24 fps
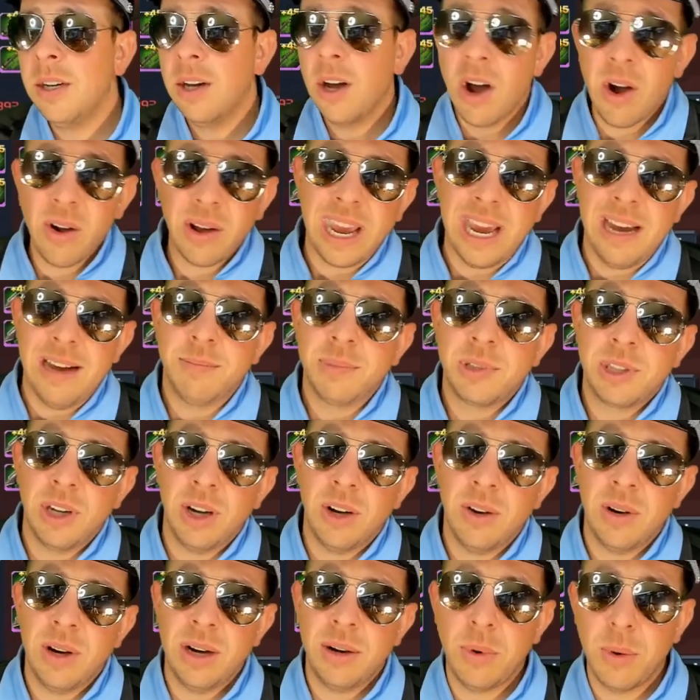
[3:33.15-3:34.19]
Okay,
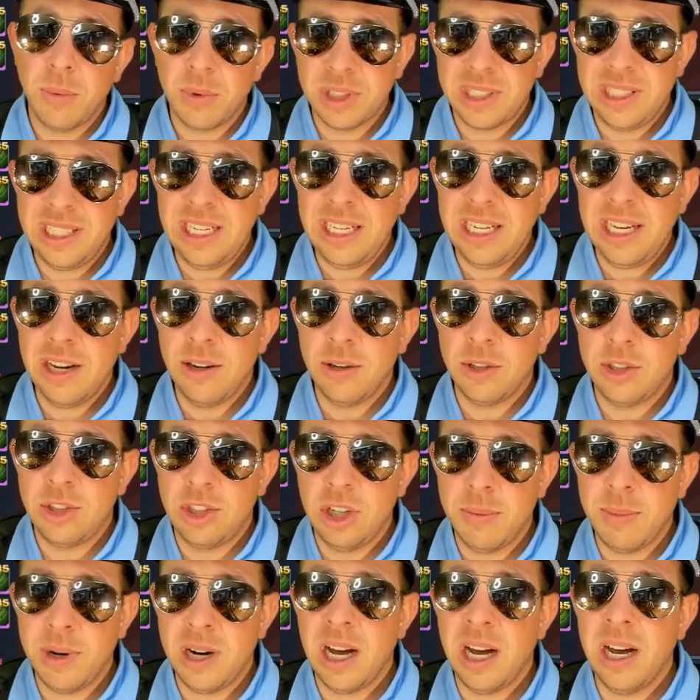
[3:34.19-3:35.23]
so what we're seeing here is
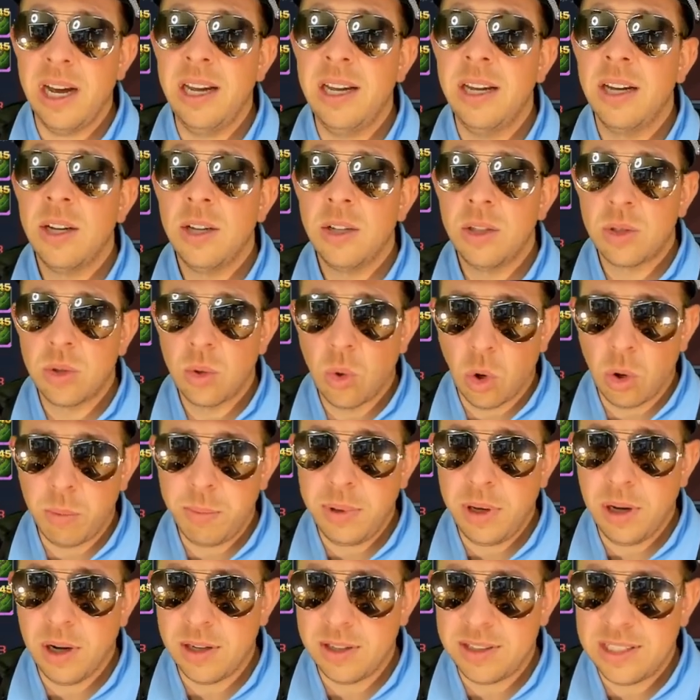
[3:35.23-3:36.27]
Gemini,
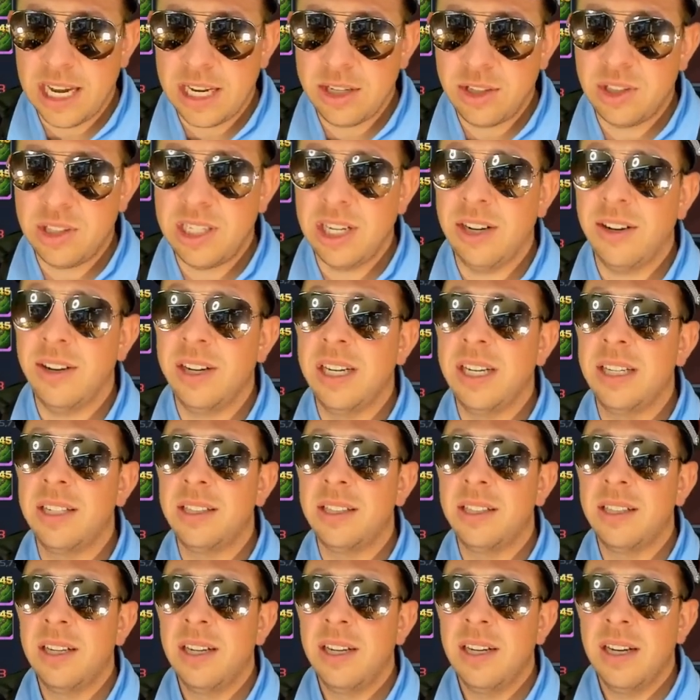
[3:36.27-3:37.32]

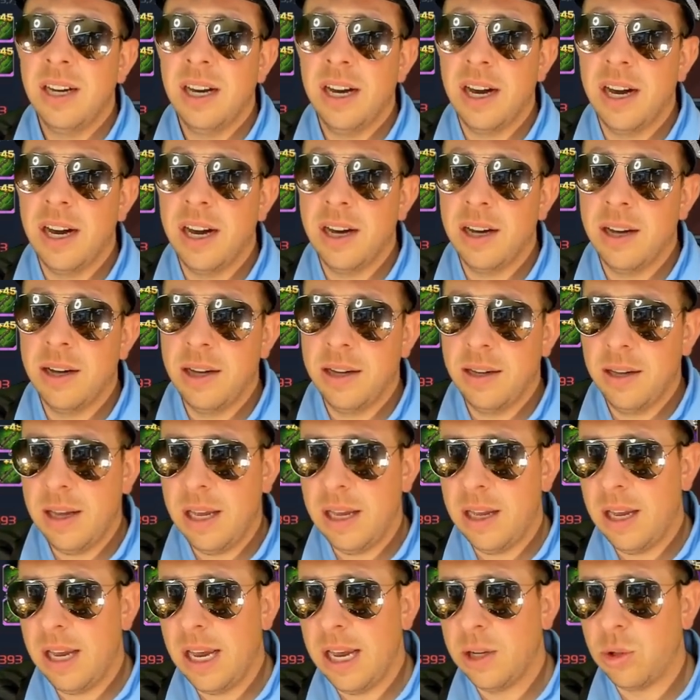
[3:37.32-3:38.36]
Sagittarius,
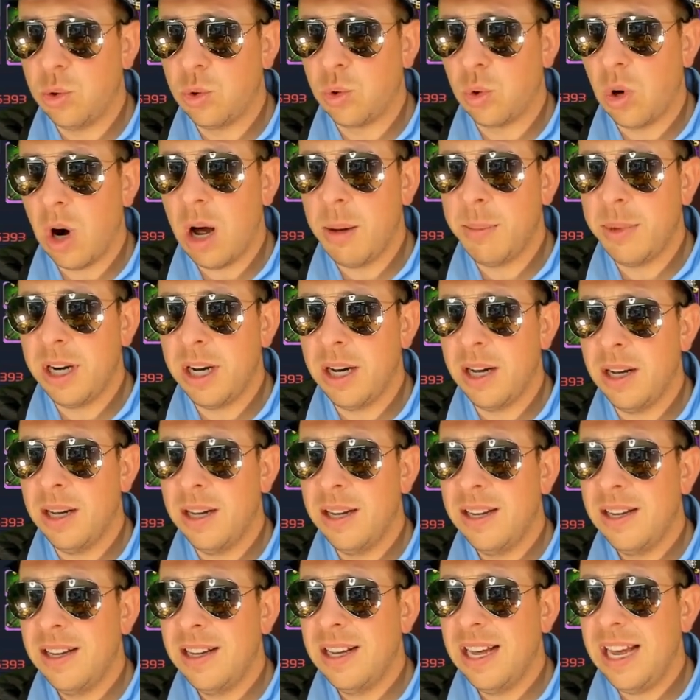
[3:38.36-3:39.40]
Andromeda,
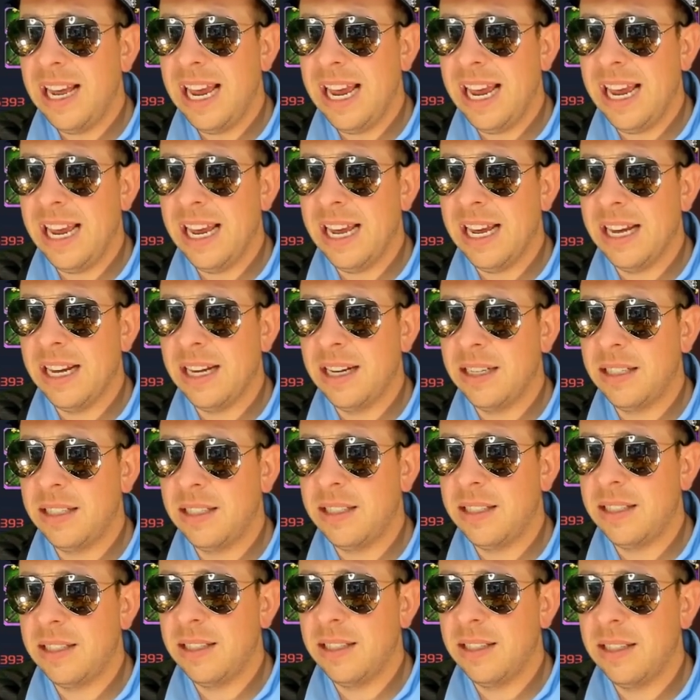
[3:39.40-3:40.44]

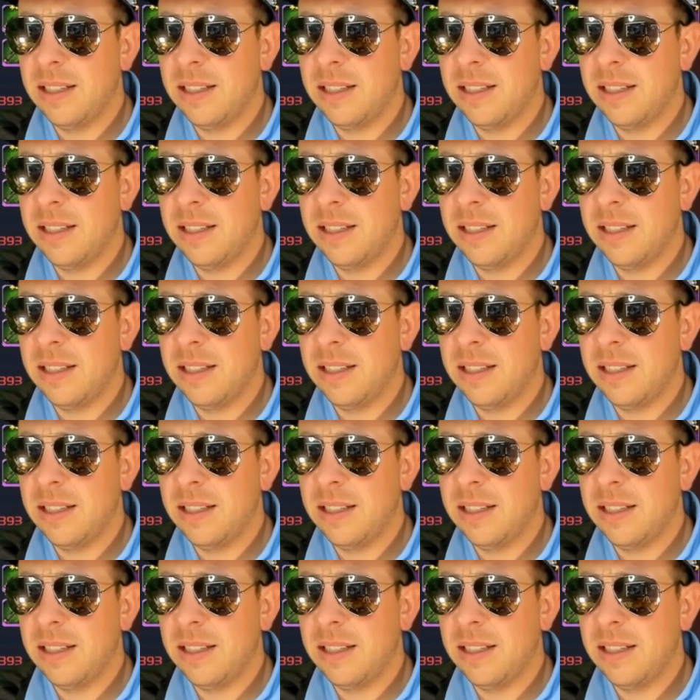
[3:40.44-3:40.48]
and